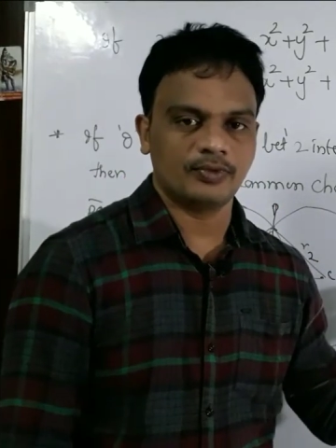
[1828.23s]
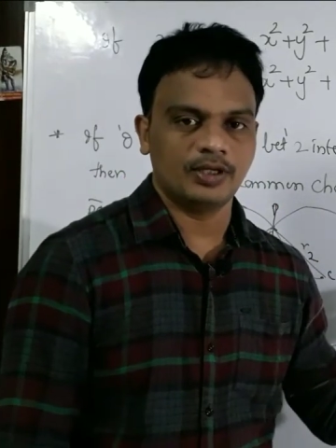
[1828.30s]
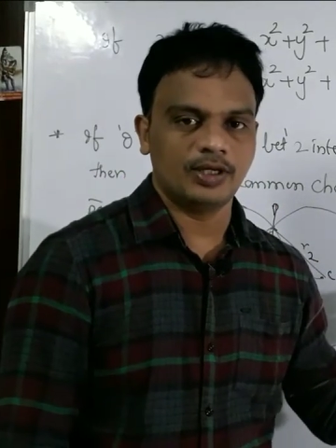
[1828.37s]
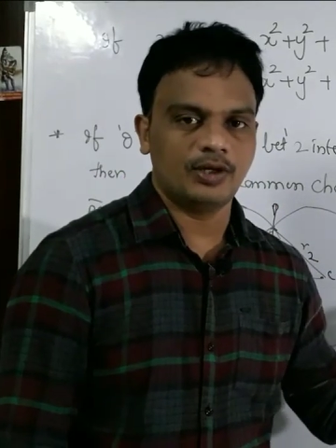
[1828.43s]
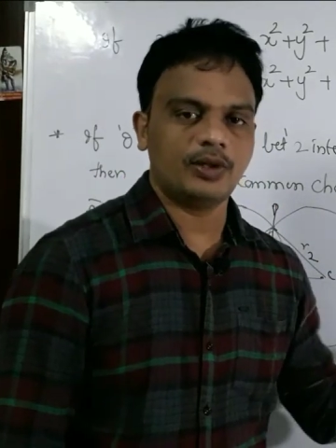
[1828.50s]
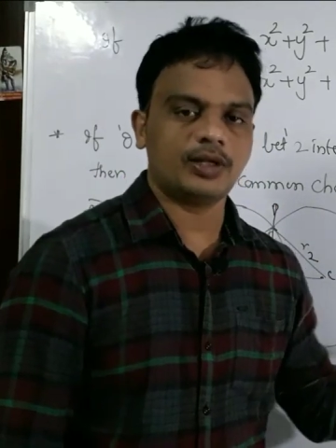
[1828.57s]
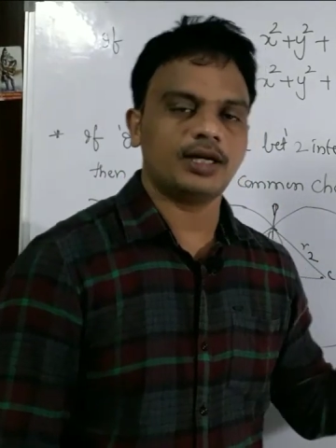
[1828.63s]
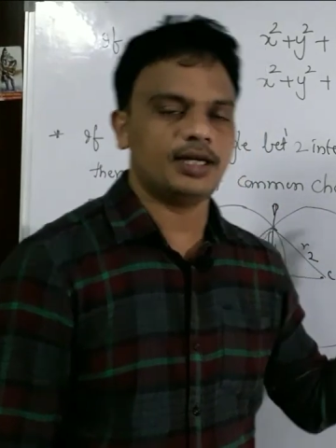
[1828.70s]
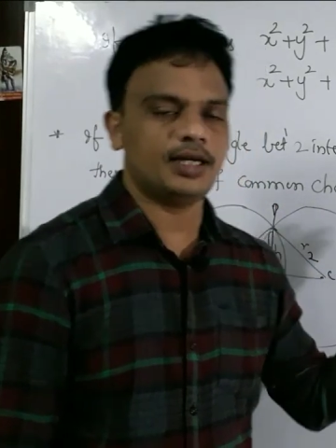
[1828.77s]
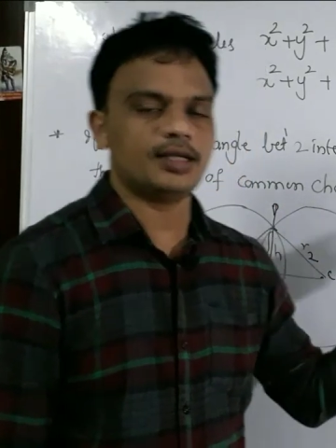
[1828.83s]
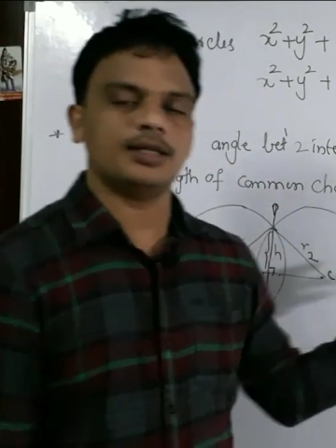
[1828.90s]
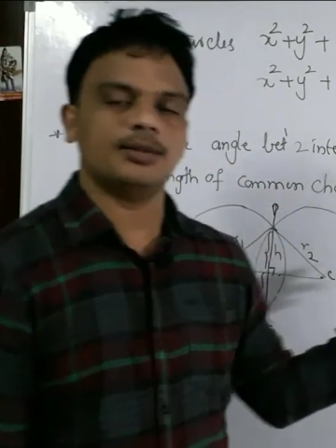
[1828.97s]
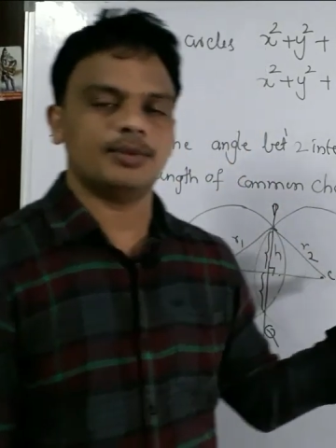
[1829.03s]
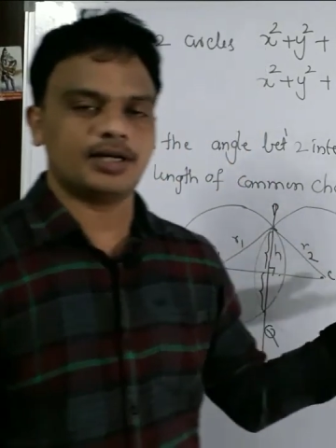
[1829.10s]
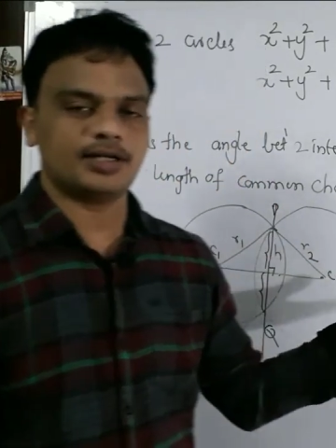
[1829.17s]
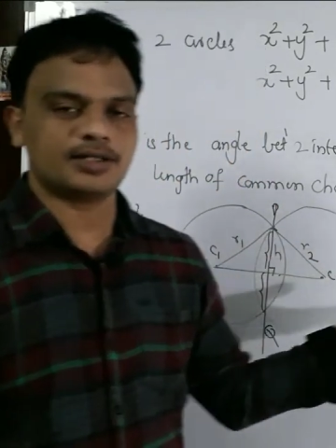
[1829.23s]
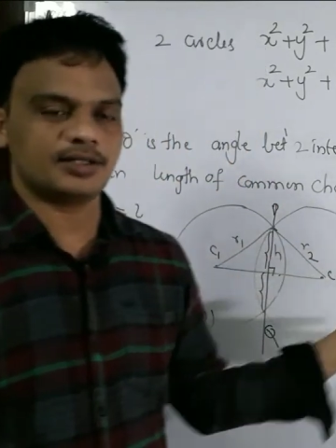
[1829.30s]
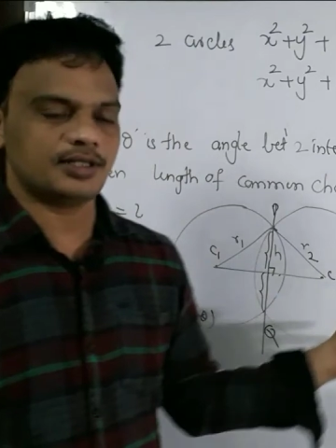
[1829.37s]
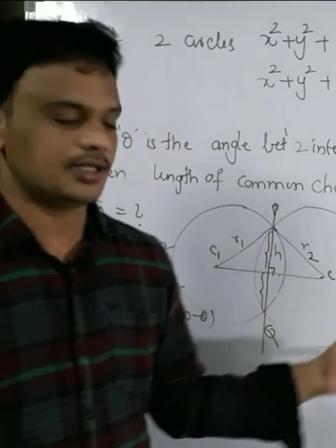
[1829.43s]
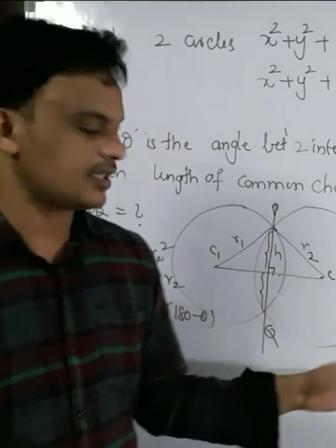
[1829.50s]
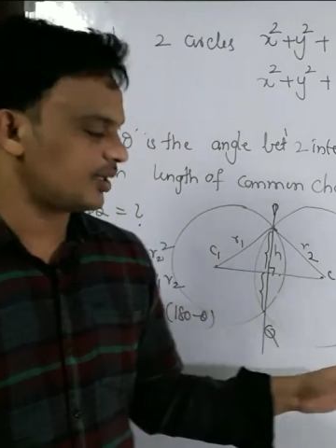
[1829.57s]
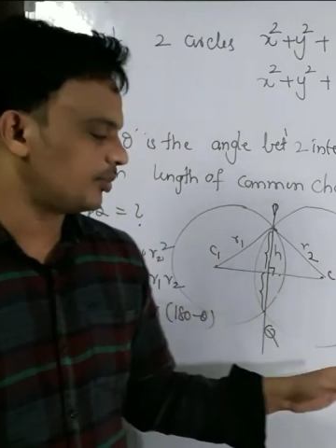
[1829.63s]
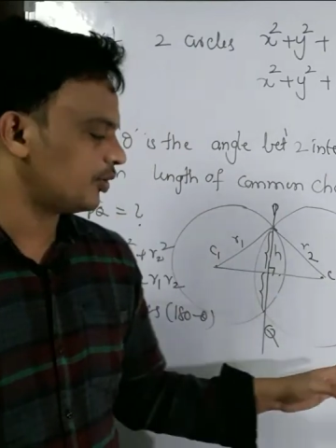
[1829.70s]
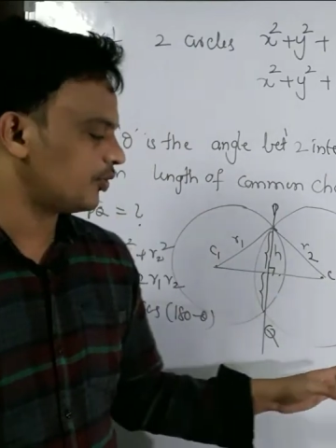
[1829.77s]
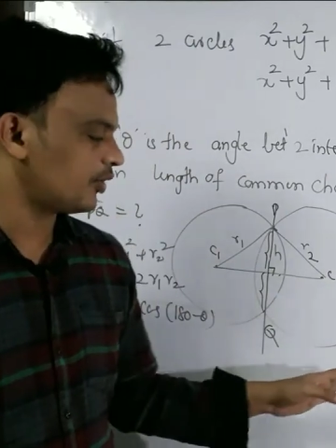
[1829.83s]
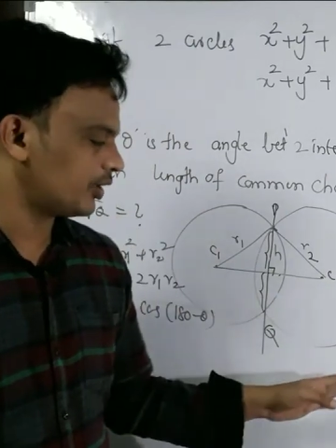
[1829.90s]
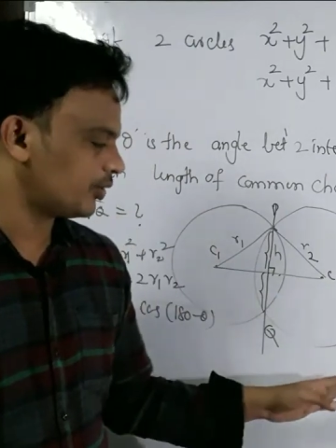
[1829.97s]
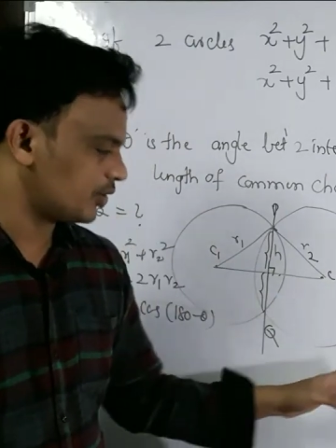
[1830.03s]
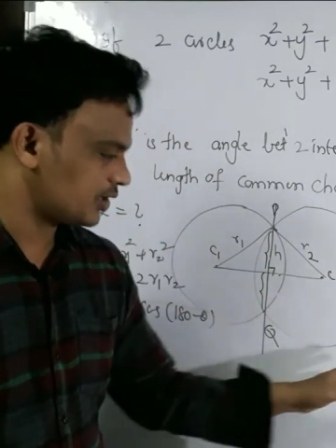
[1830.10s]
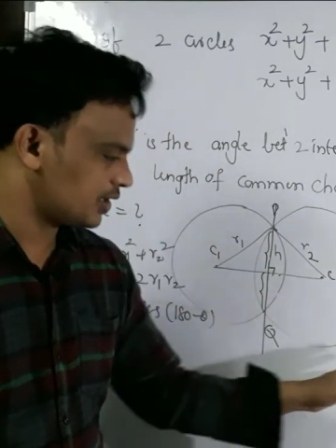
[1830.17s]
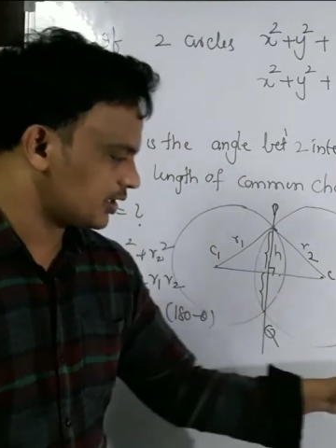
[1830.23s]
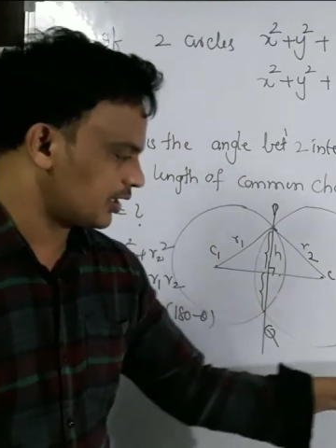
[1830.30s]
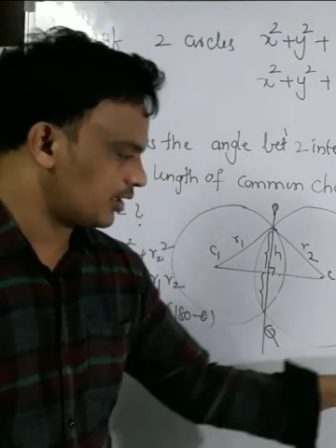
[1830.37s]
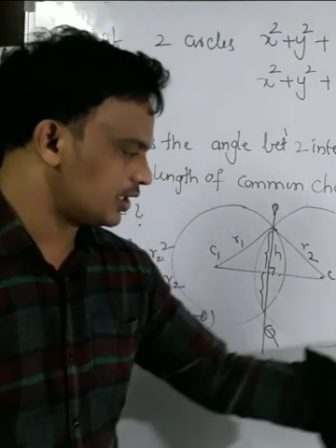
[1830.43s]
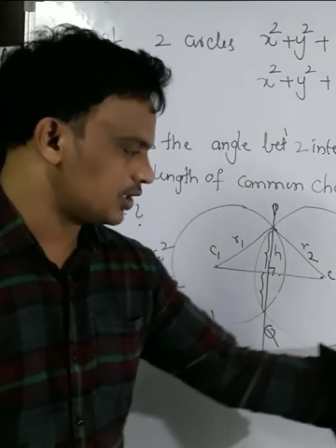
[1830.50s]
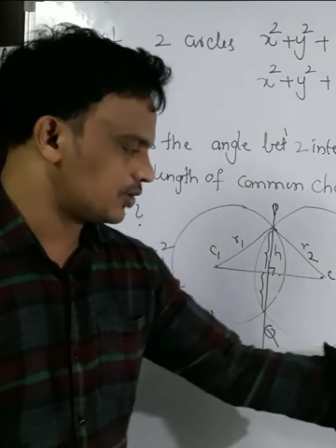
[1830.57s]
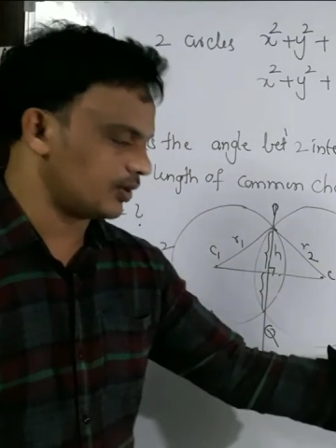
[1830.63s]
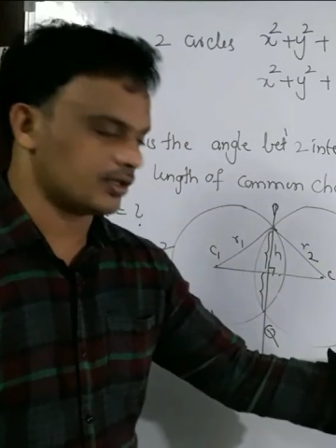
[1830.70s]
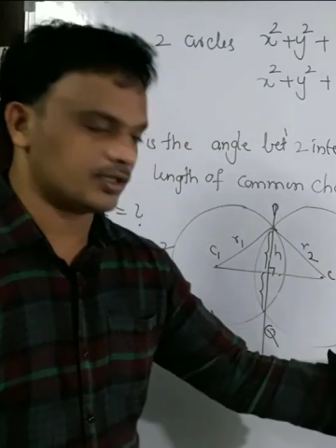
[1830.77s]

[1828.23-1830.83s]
Okay, here they may ask that some different questions on this one.